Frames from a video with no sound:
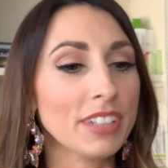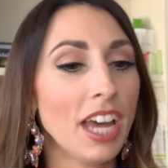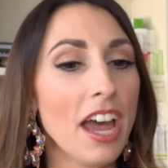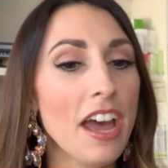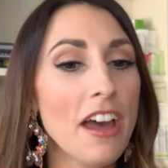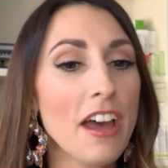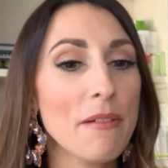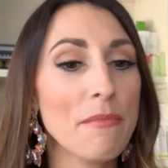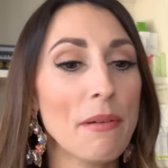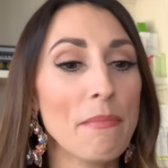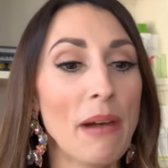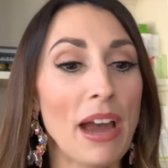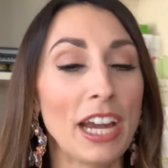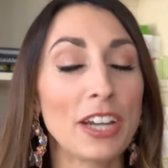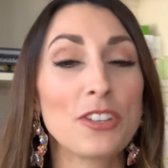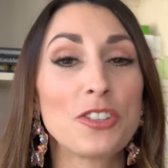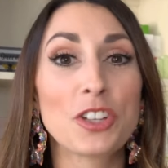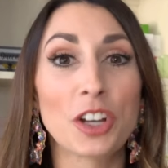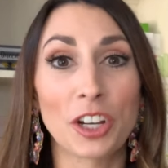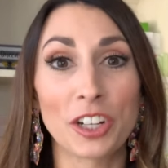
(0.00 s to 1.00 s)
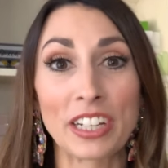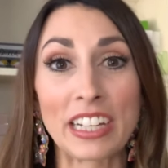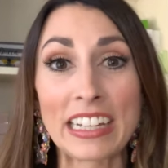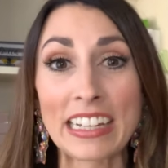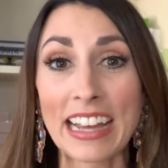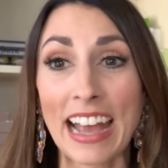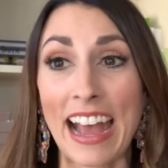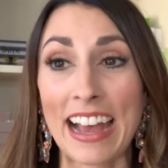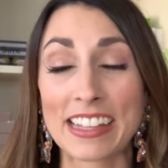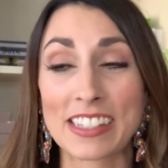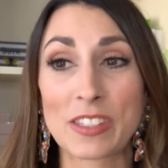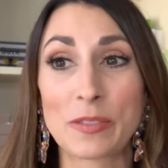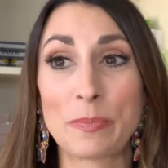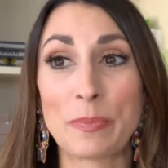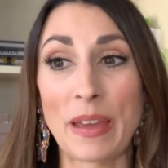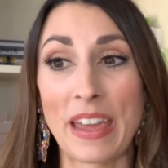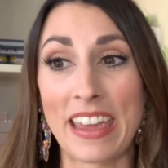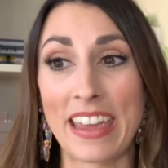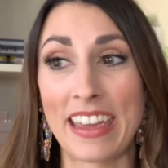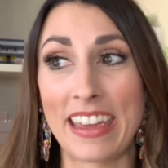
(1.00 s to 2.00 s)
my journey has
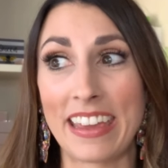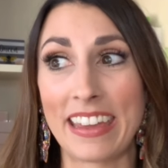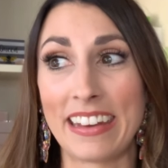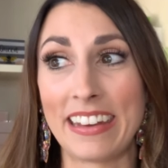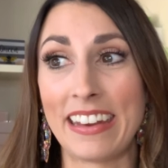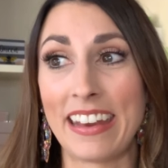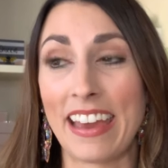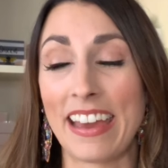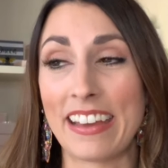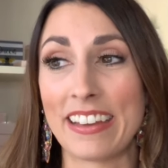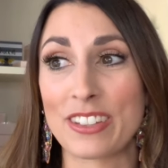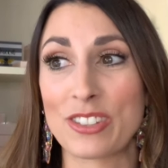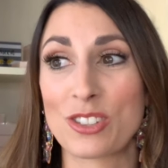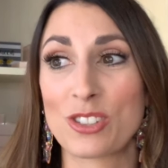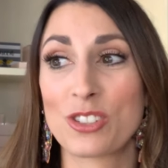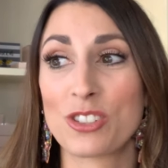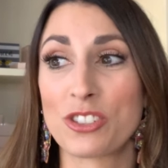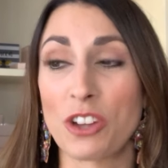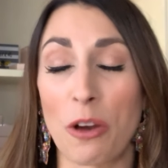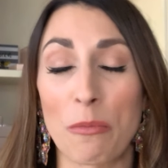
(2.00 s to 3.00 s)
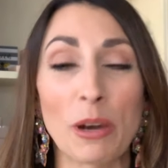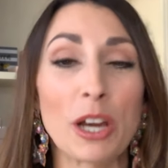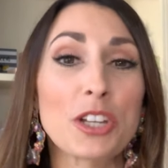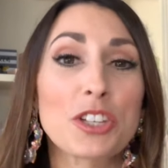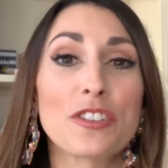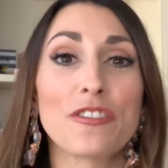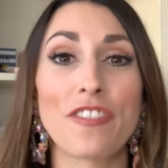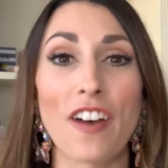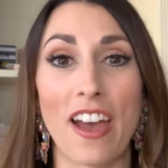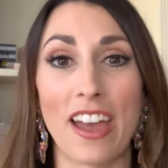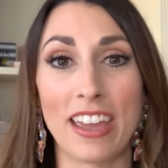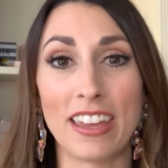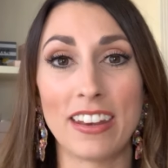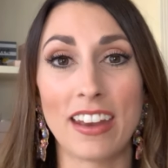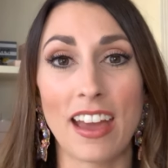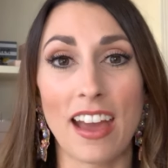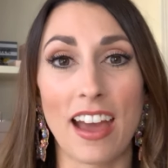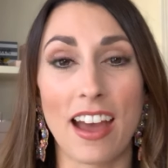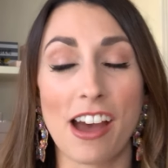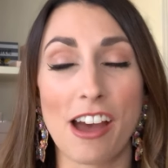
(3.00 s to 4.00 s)
been so much fun.